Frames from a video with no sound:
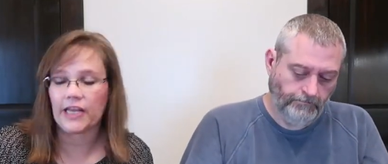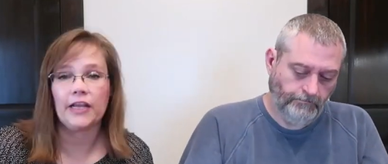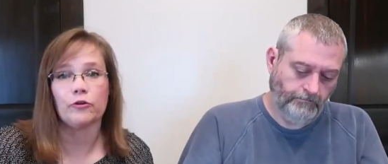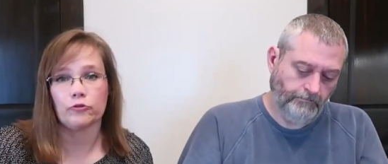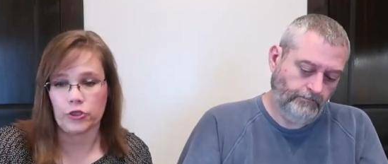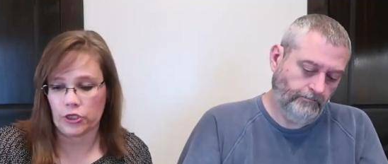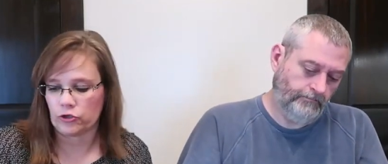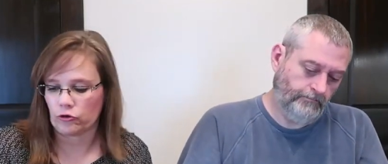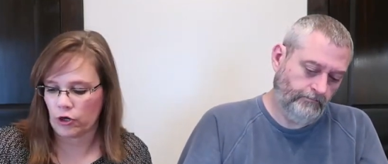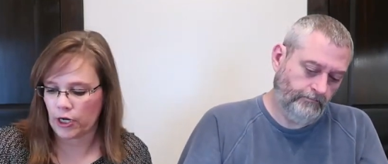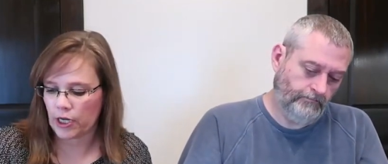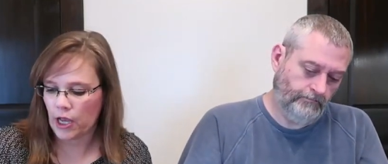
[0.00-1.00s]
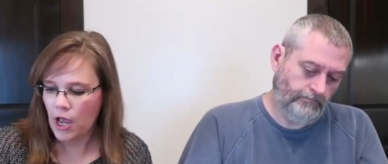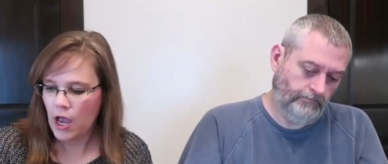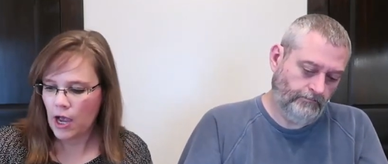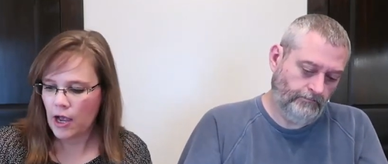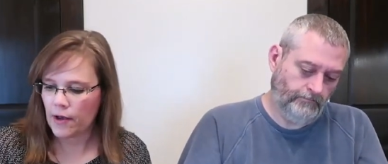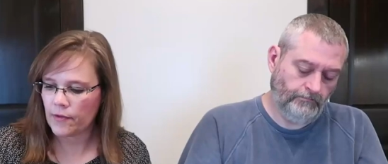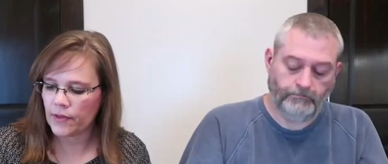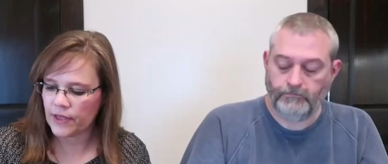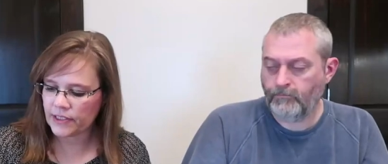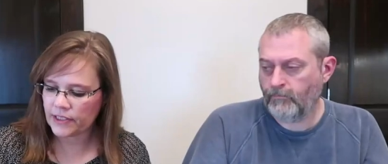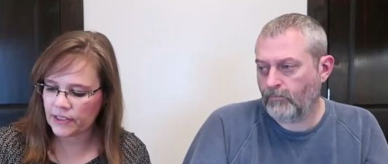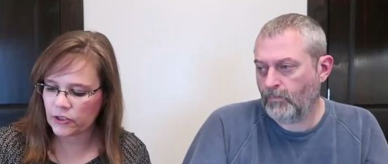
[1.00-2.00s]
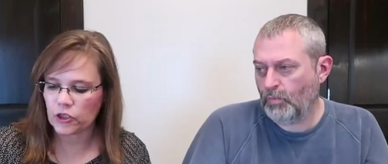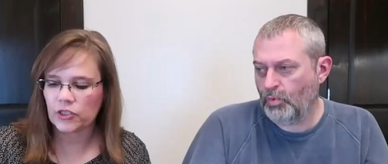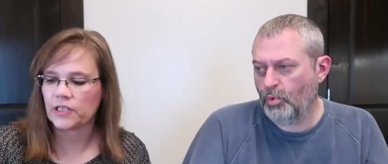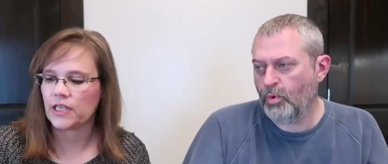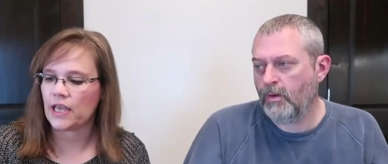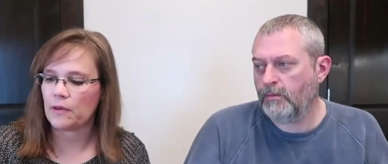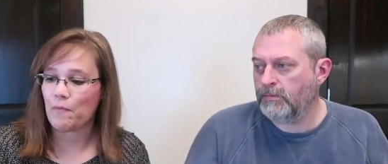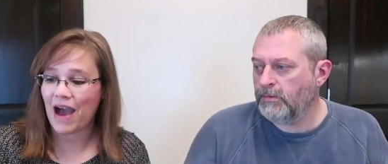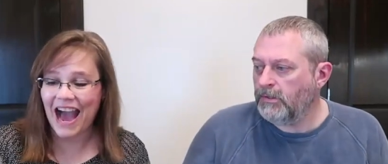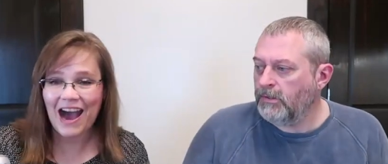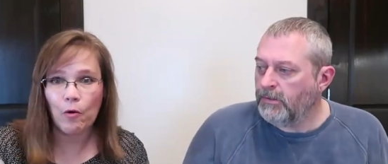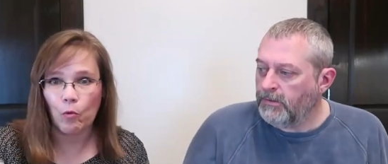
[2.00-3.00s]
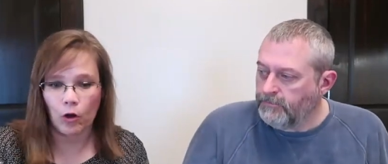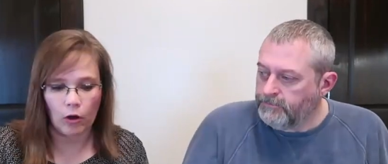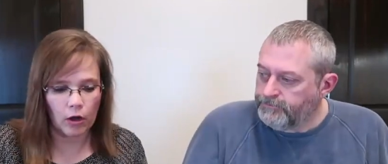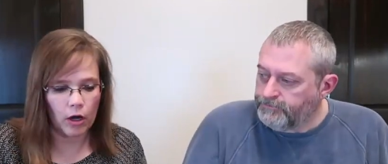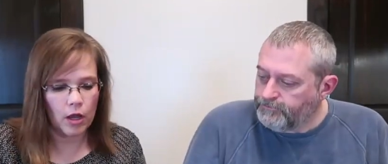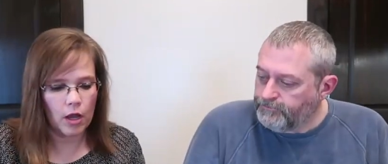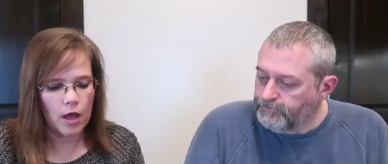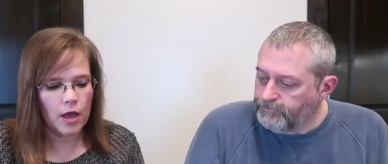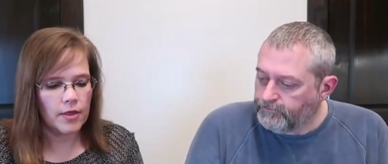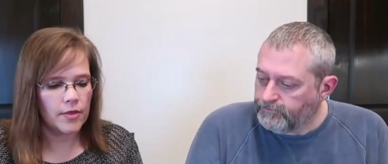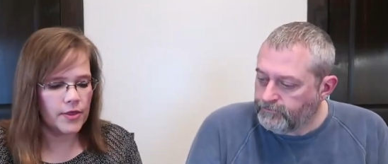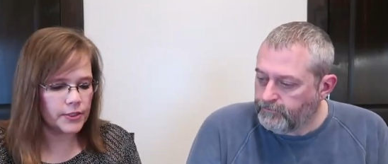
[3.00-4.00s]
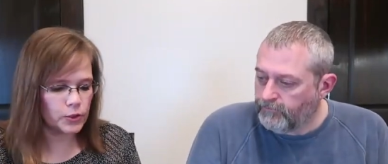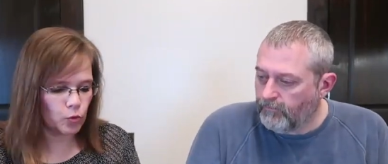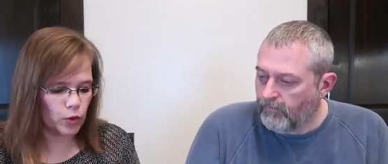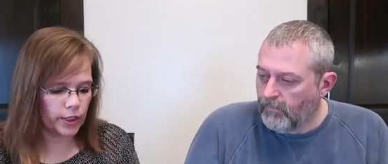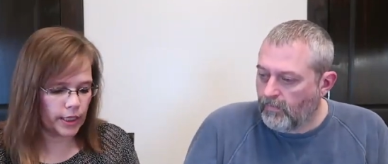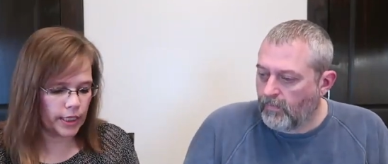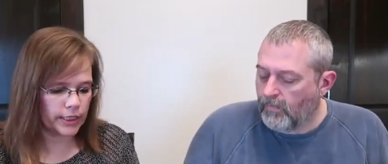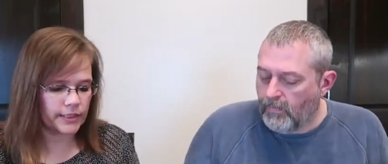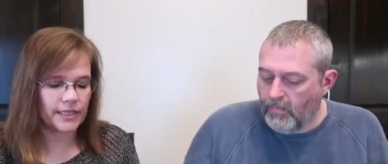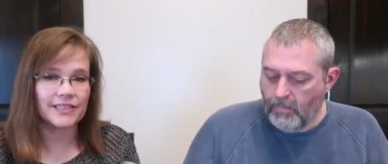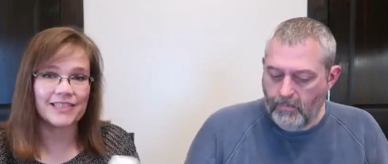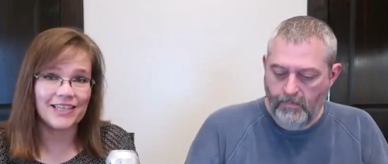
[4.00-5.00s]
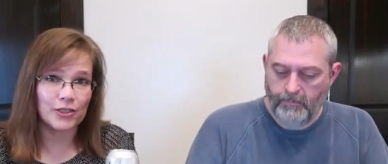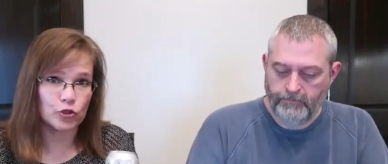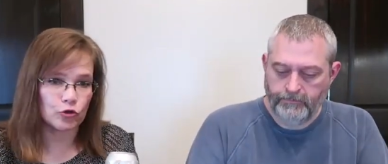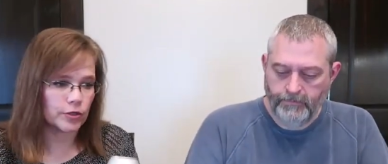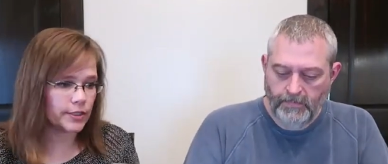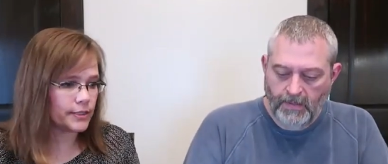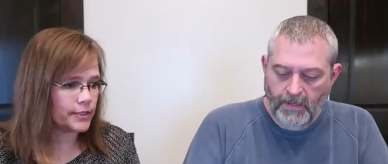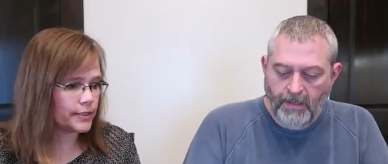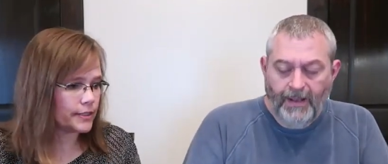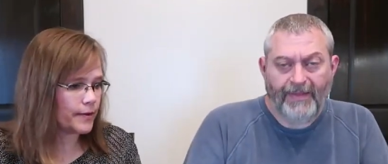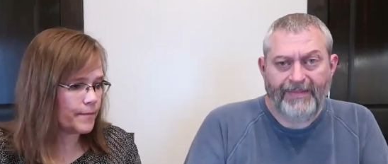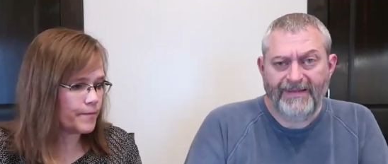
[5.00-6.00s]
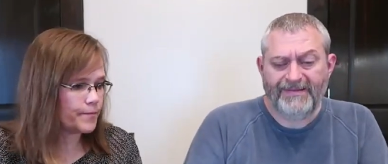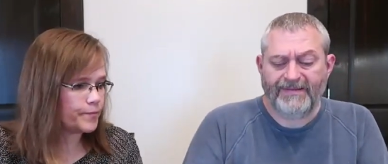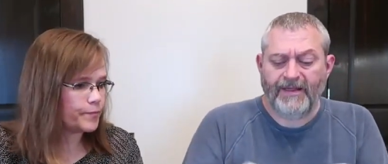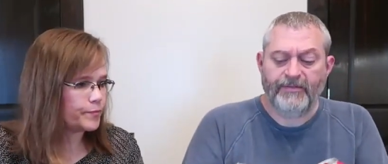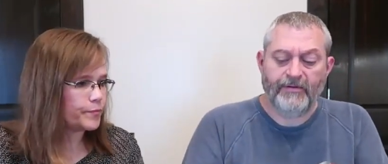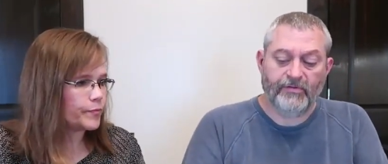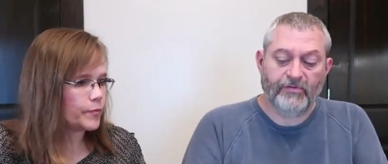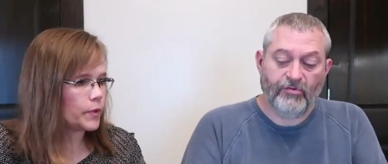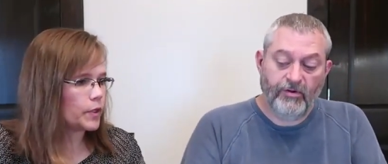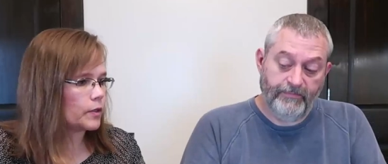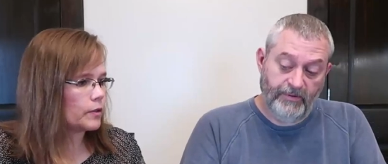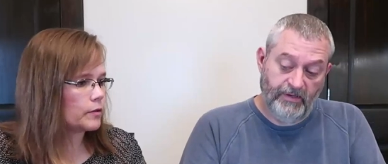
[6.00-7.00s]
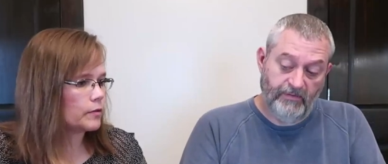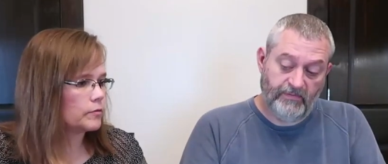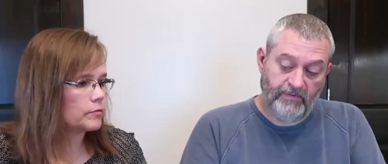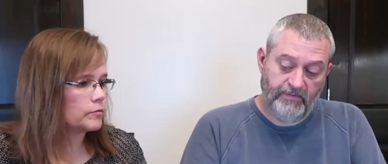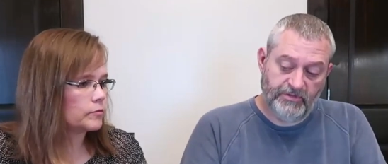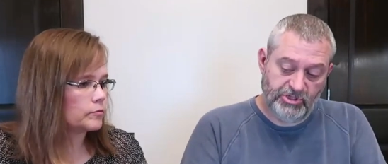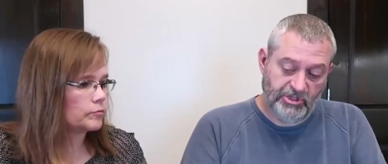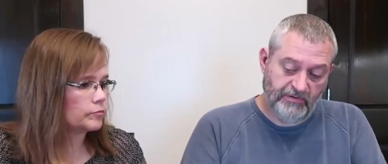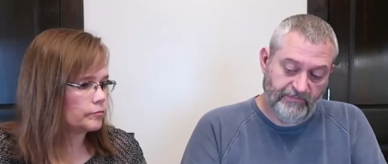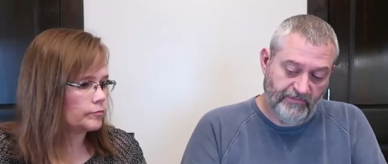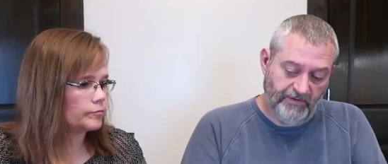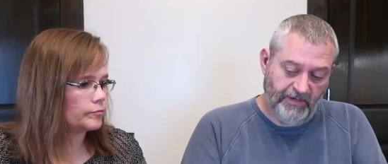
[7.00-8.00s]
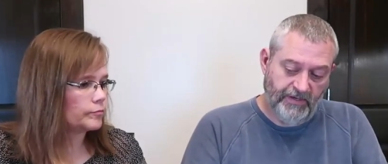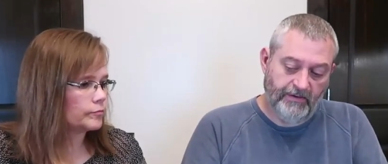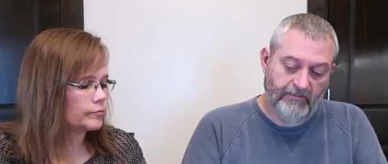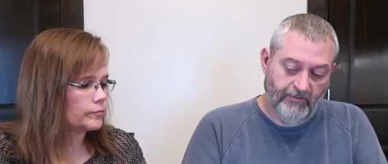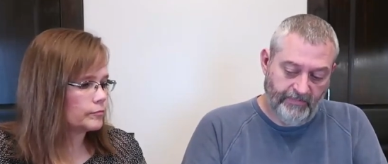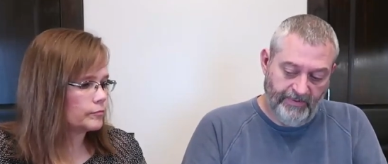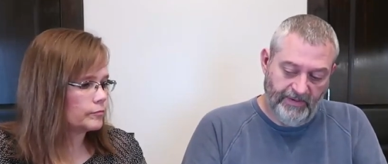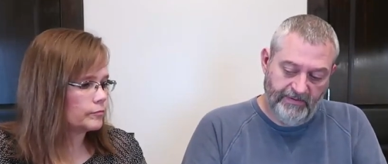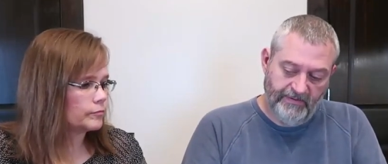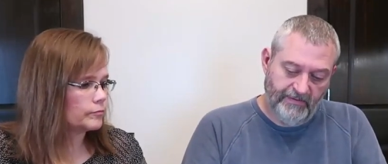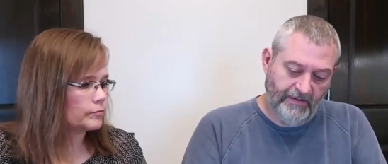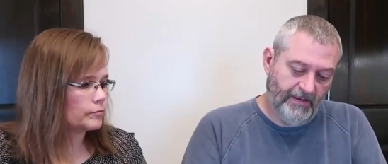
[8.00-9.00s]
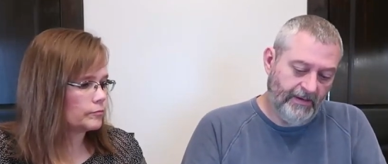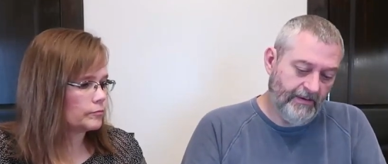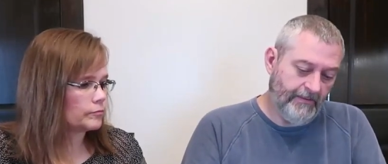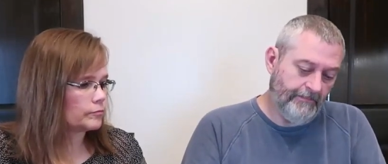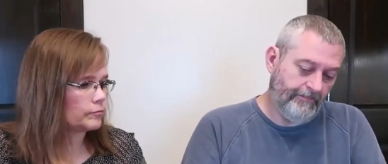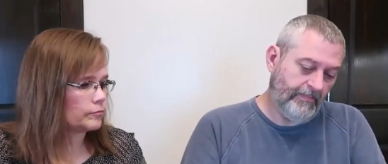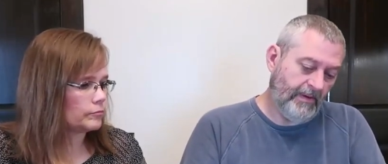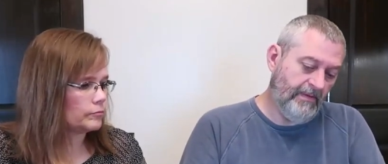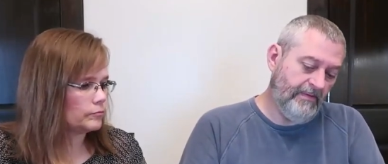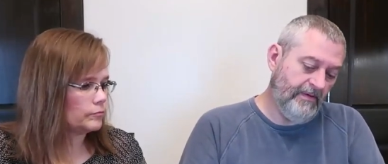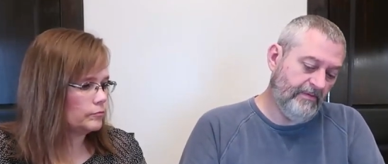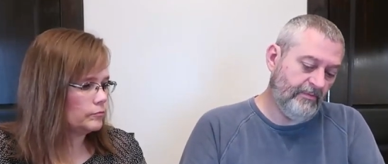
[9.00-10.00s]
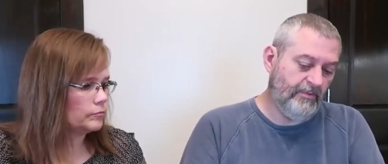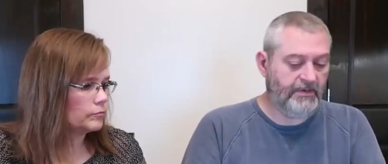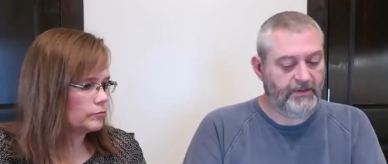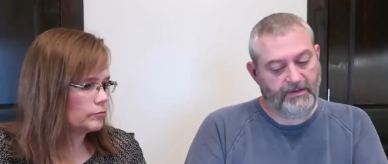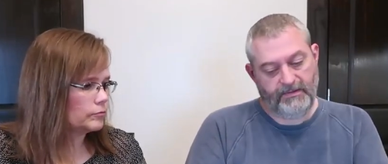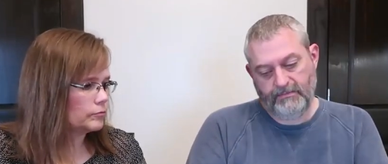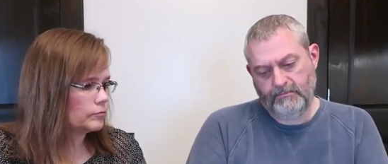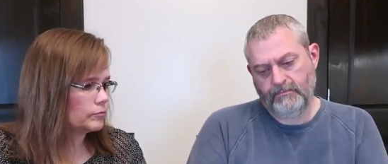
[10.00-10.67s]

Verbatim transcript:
Speaker 1: an energy drink. Uh, this is just the power. This one is citrus.
Speaker 2: And these say they're Tribute sugar-free Rip It. Um, and this one,